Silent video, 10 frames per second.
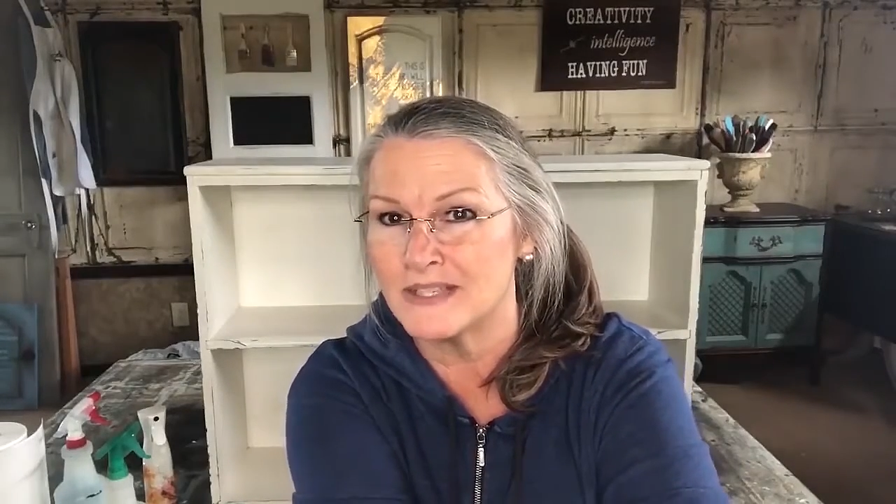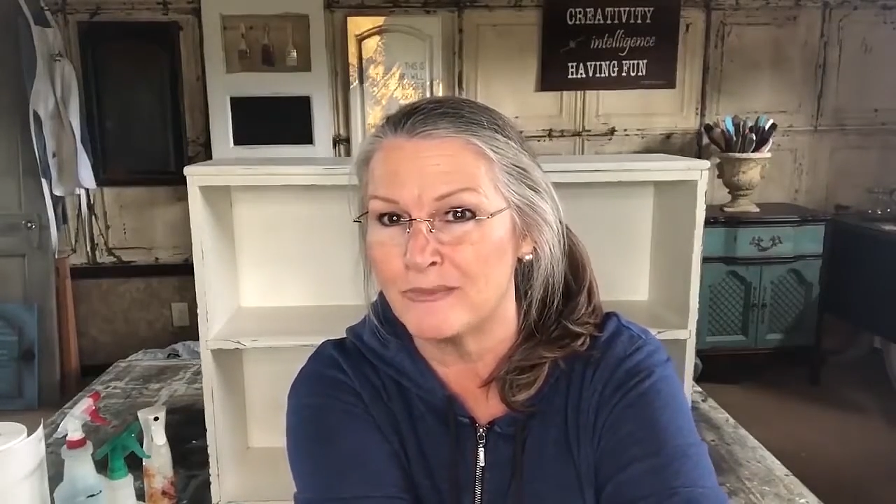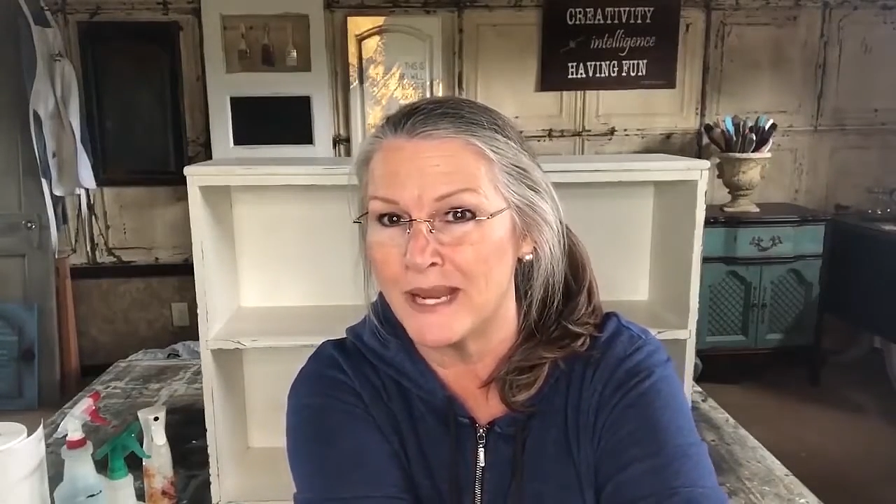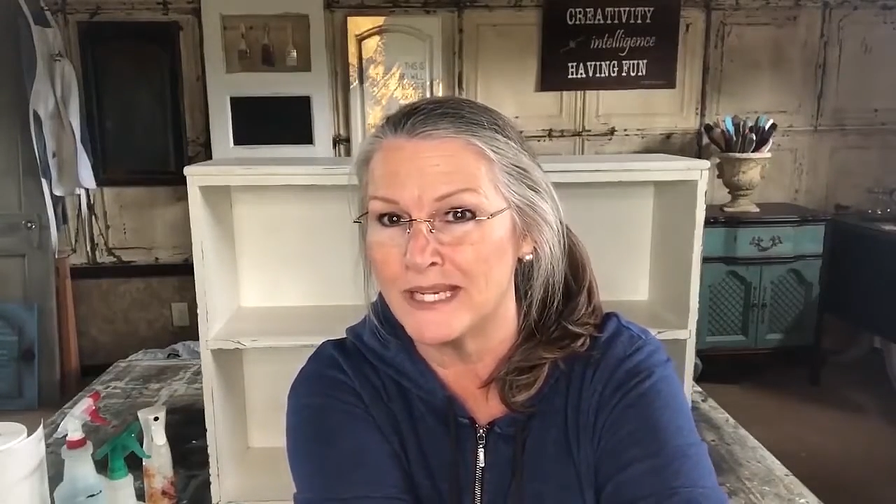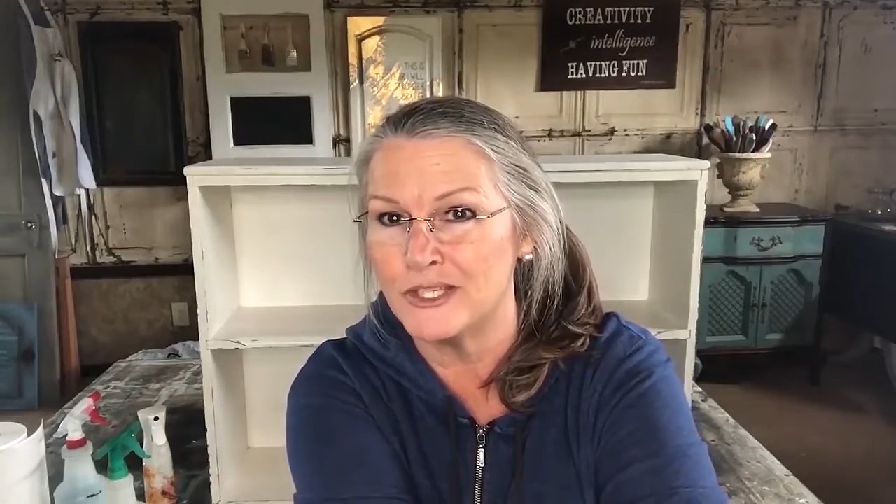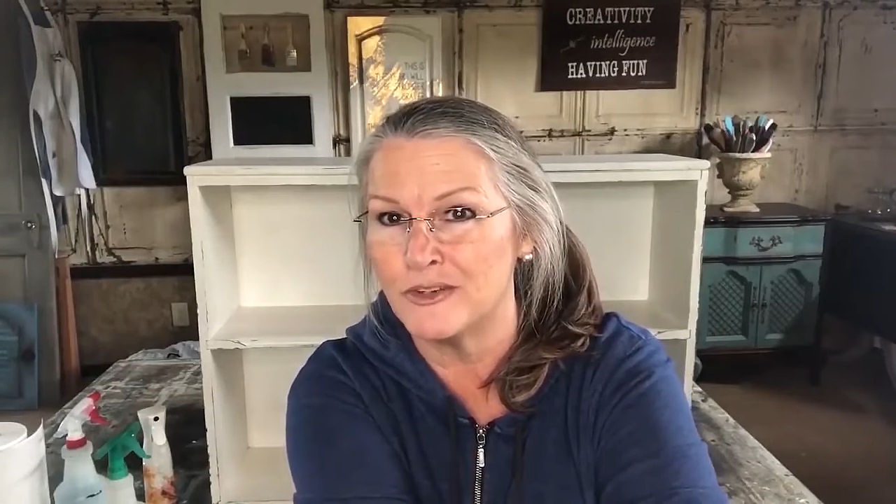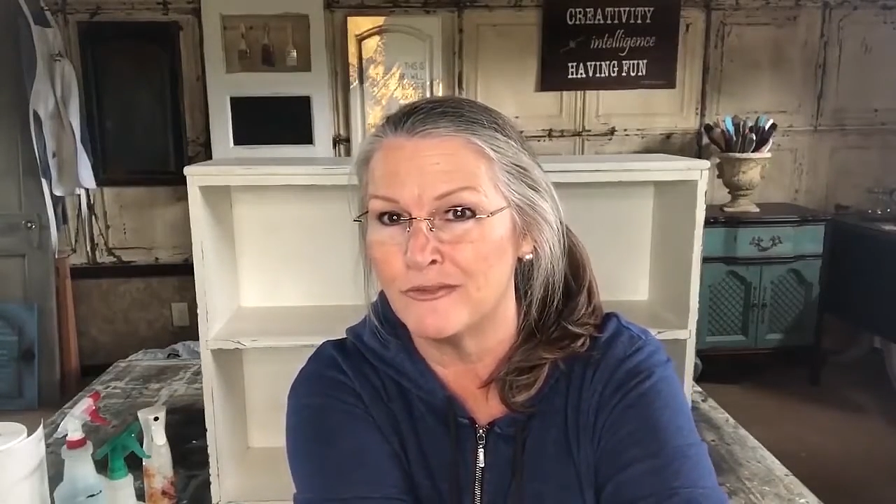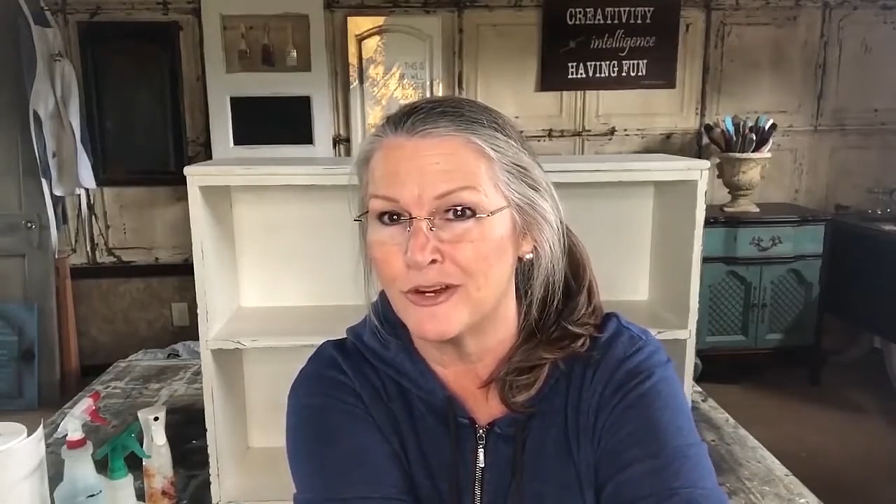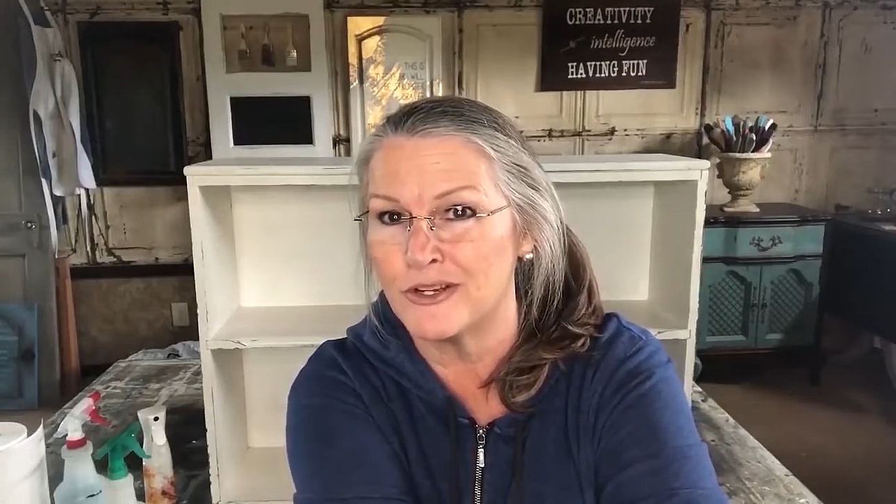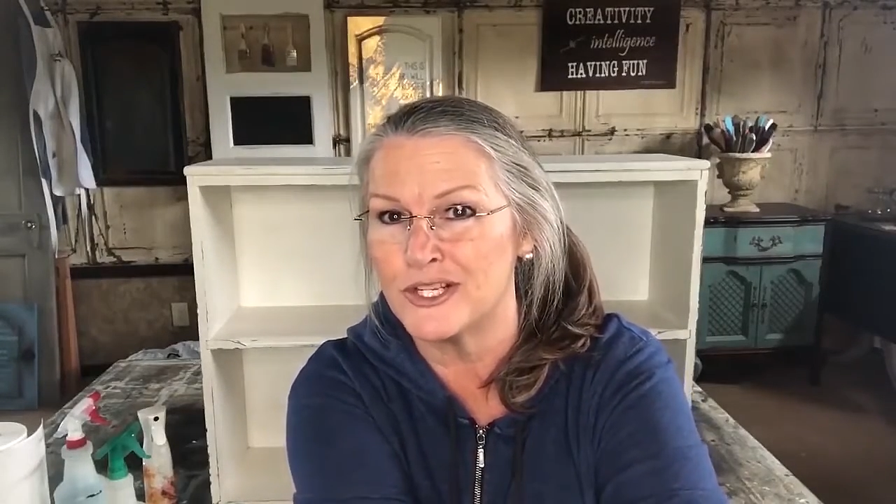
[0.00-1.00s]
of painting your
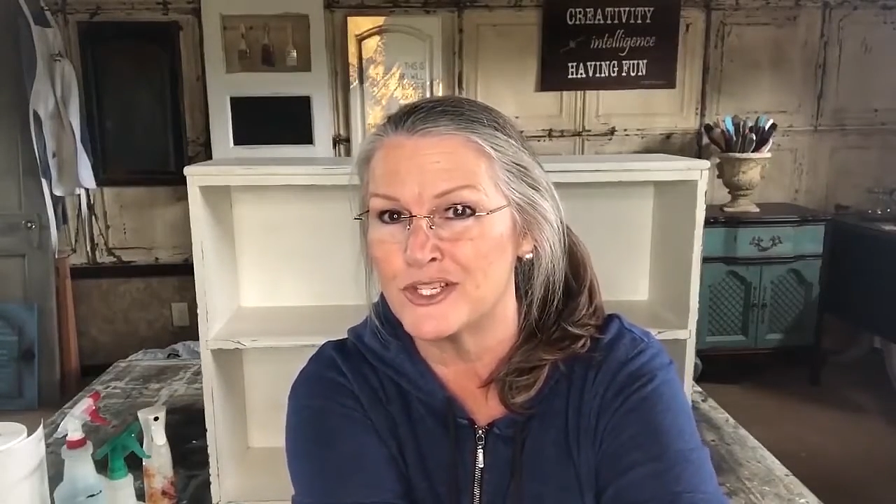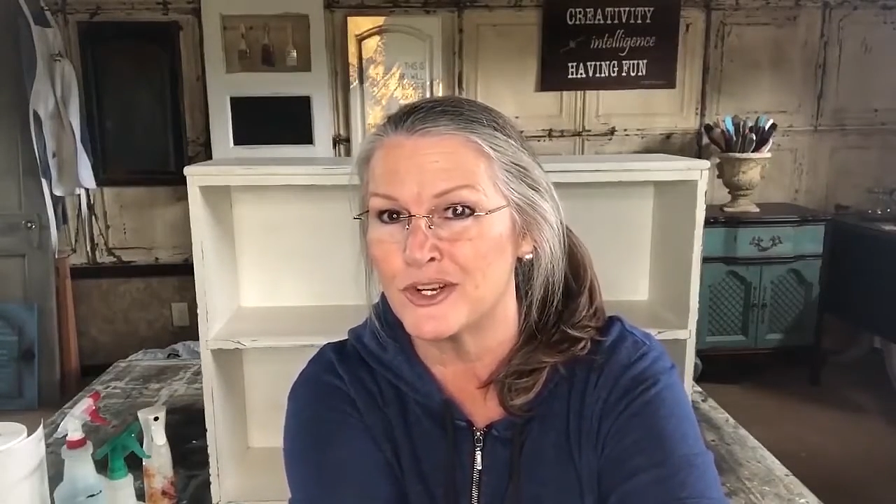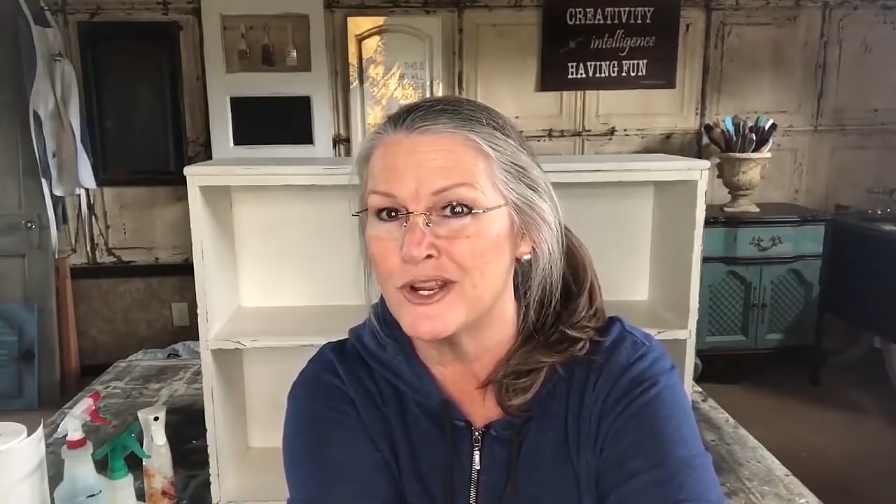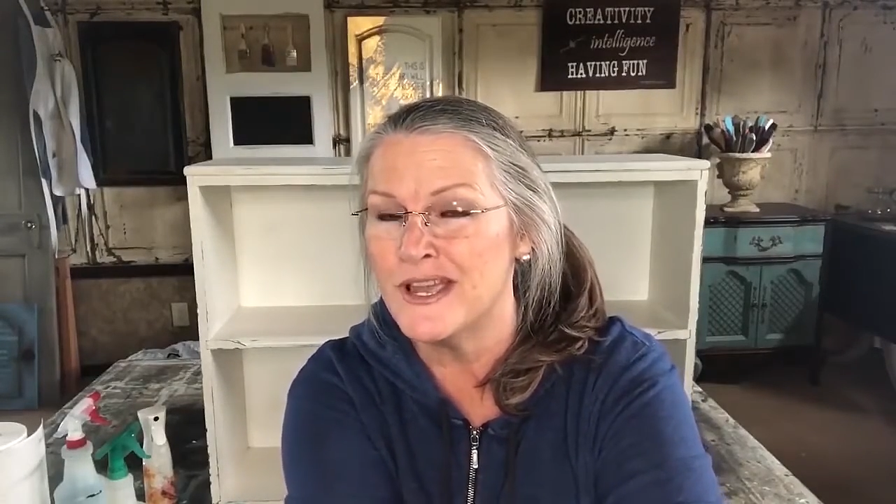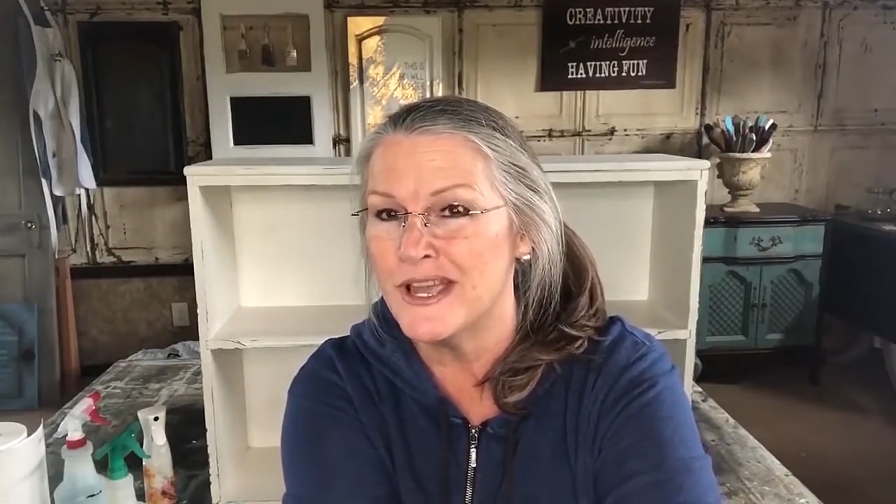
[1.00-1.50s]
furniture,